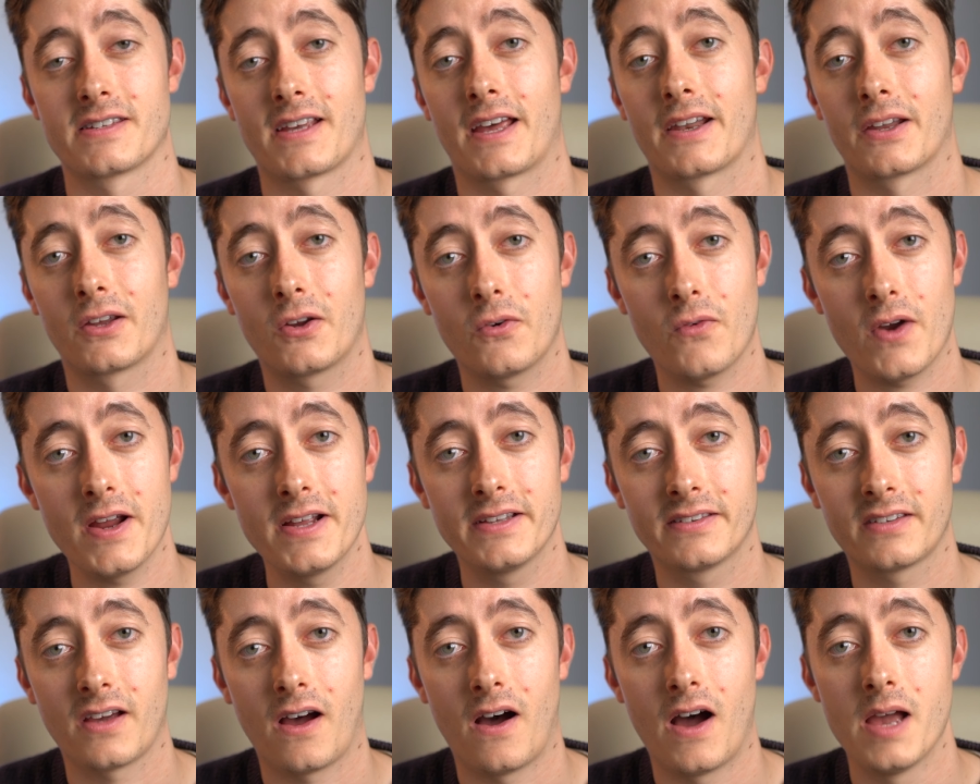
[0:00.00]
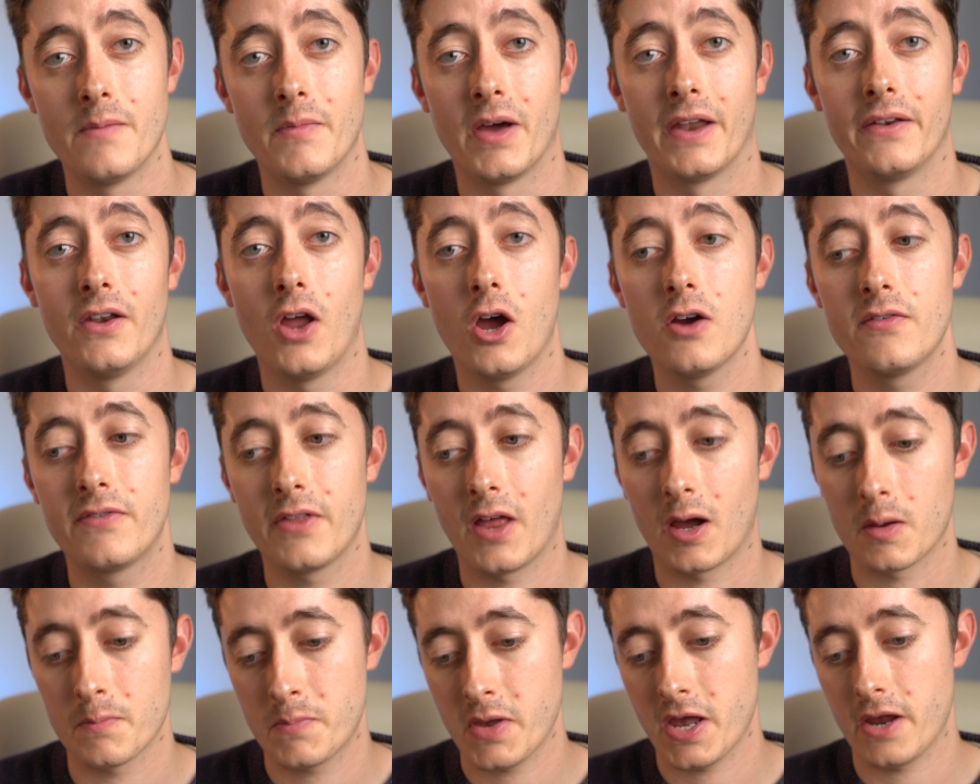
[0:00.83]
had a great time, and over
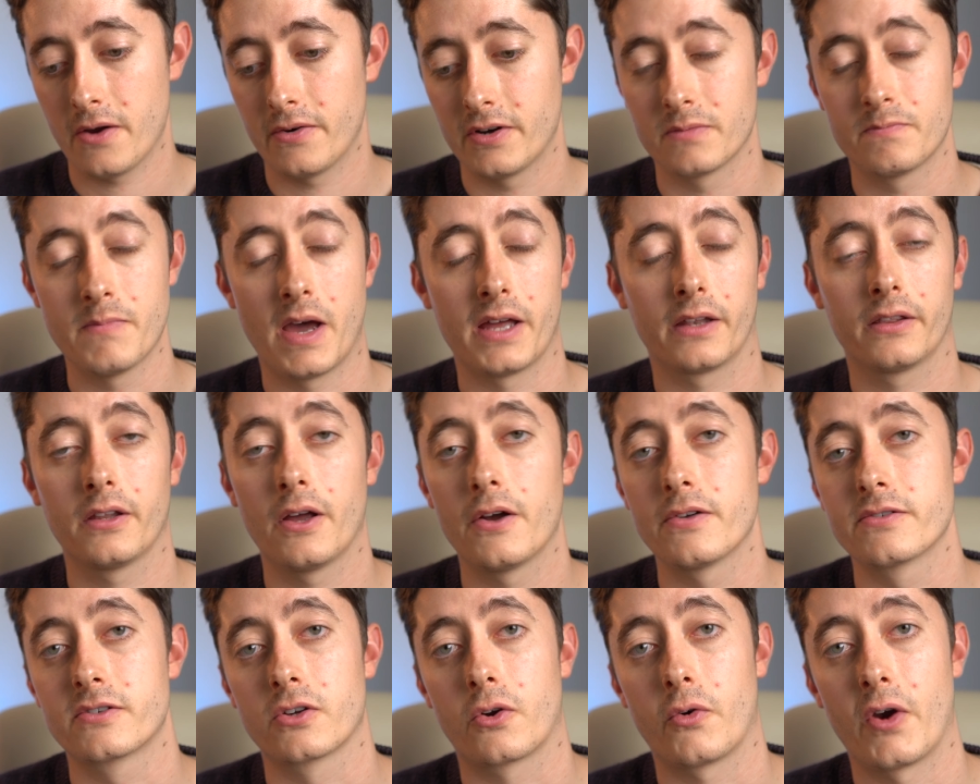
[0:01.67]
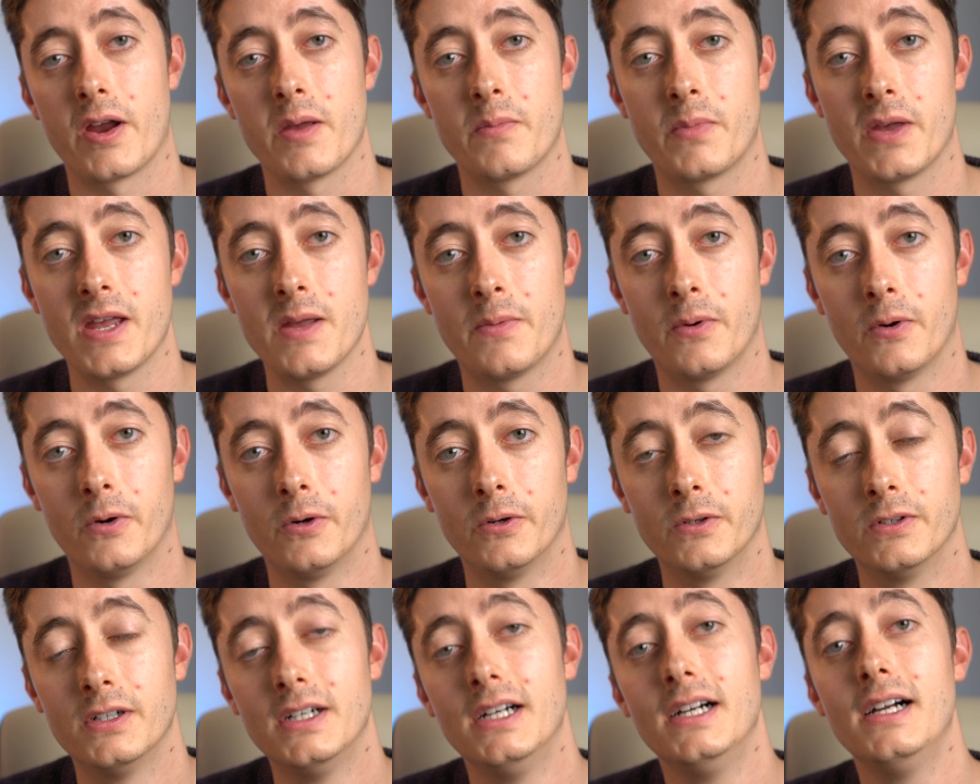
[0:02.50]
that period met loads of great
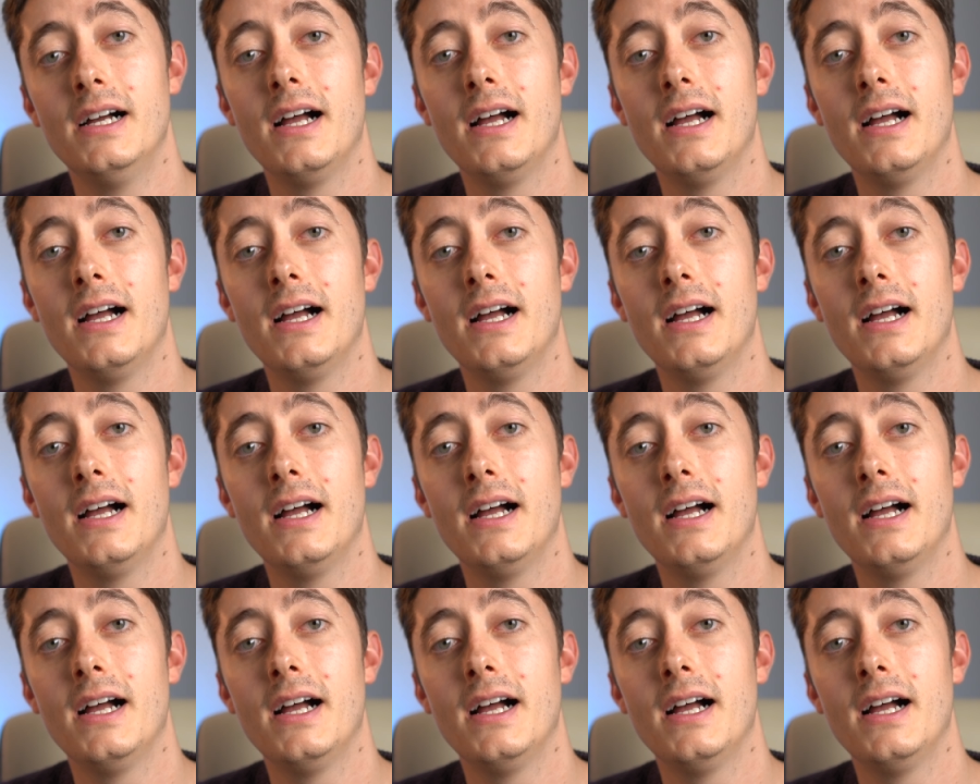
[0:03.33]
people.